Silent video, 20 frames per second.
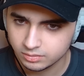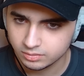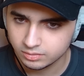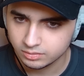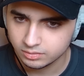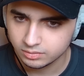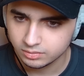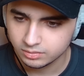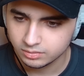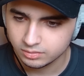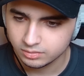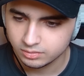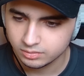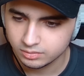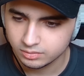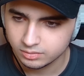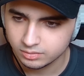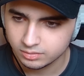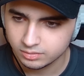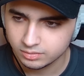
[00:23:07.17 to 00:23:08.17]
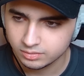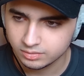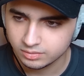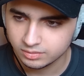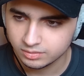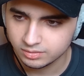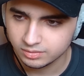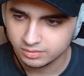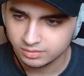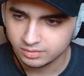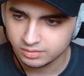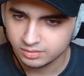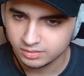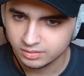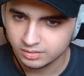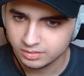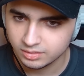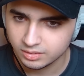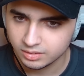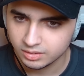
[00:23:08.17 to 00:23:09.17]
Master.
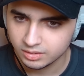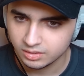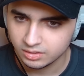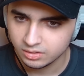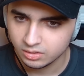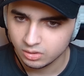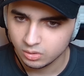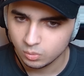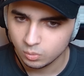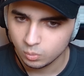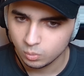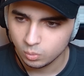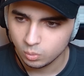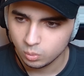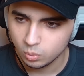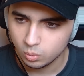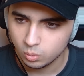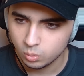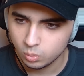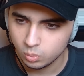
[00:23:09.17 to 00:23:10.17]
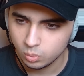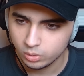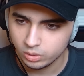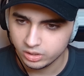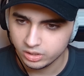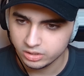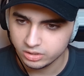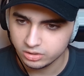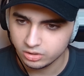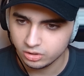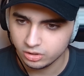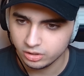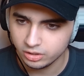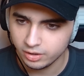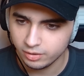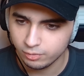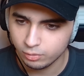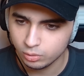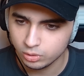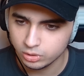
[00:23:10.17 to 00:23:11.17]
Master. He's earned
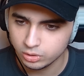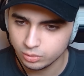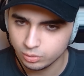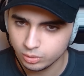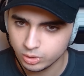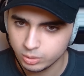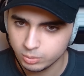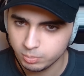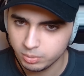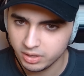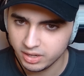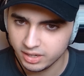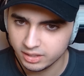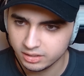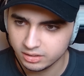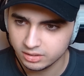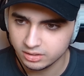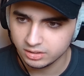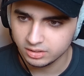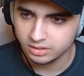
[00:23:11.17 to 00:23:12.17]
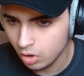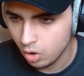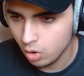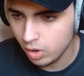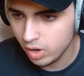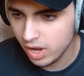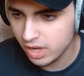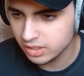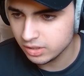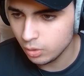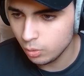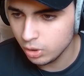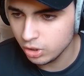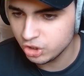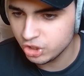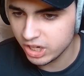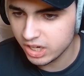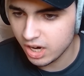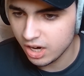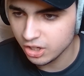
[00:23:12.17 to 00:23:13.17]
everyone's respect. Oh yeah, someone
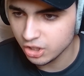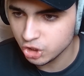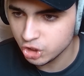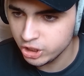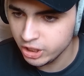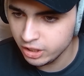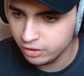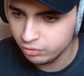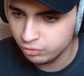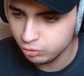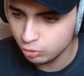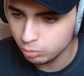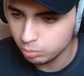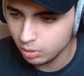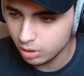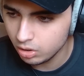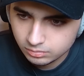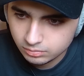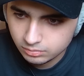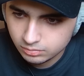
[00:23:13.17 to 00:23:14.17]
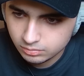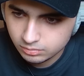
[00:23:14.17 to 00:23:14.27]
check on Shifu, bro.